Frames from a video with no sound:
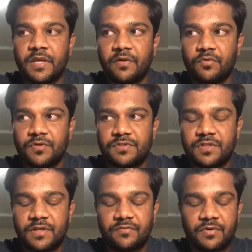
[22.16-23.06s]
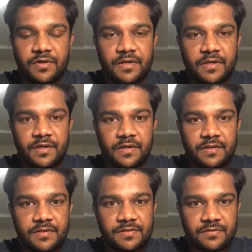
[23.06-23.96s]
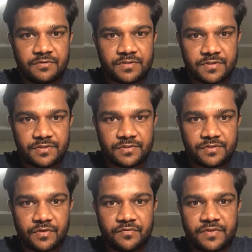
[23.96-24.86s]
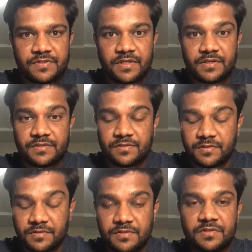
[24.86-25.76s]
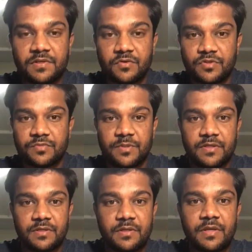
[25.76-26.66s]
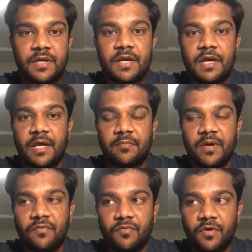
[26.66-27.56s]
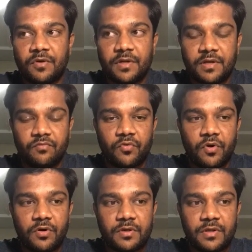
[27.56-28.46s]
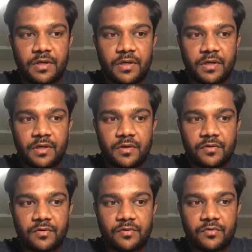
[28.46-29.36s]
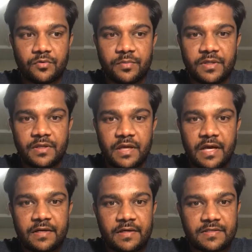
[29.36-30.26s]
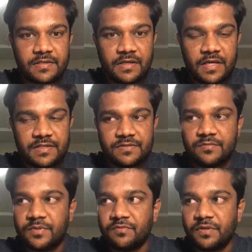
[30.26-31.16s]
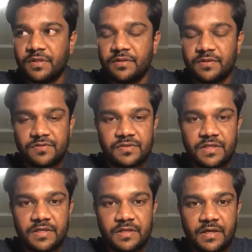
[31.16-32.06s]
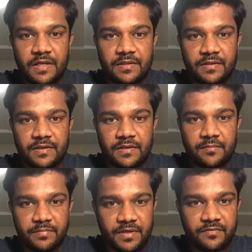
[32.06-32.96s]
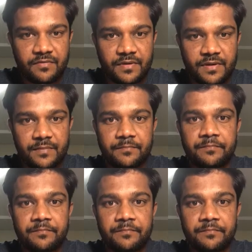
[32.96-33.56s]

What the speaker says: I was there working in the civil surgeon's office, that is district hospital, and my work involved to be act as a liaison between the state and the periphery.